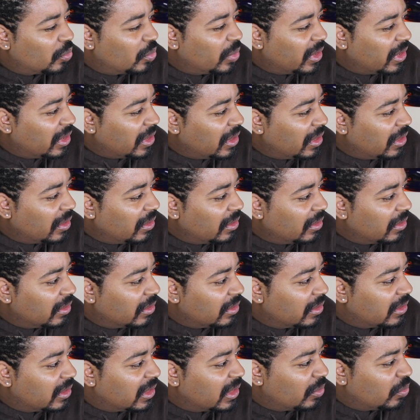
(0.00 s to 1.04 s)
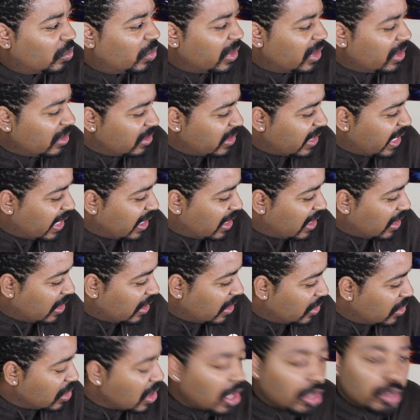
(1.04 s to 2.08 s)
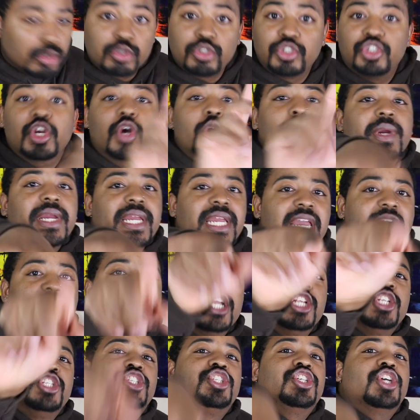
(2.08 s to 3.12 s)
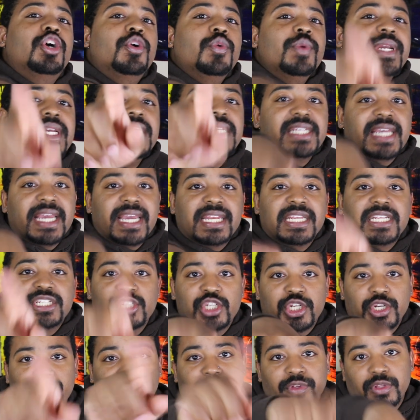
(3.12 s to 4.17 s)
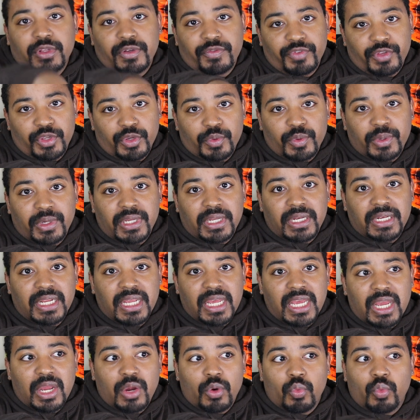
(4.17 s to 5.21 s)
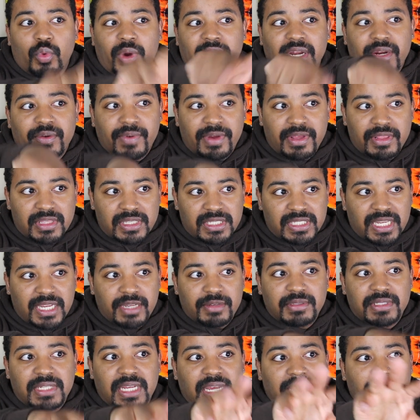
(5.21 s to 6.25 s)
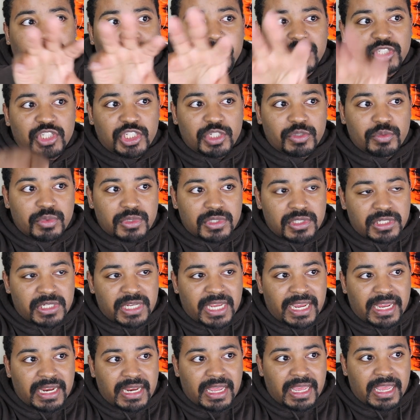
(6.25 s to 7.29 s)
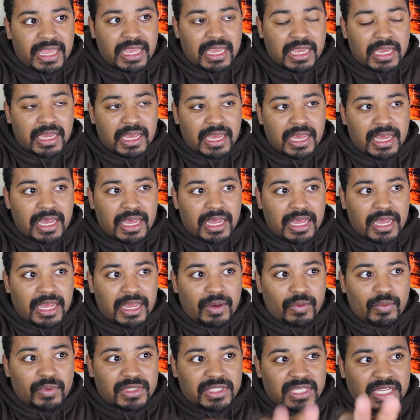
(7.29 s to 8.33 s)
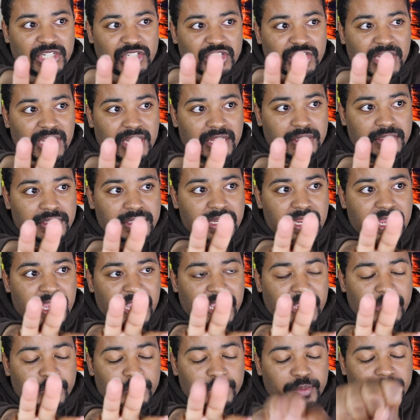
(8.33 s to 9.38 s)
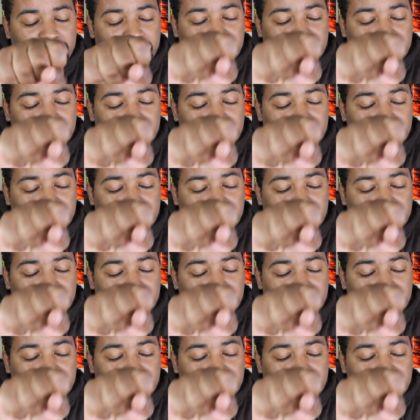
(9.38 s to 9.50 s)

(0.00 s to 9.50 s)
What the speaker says: Will? Did Will date her? No, Joey. Joey dated Jennifer Love Hewitt right around the same time that she was dating, what's that child's name?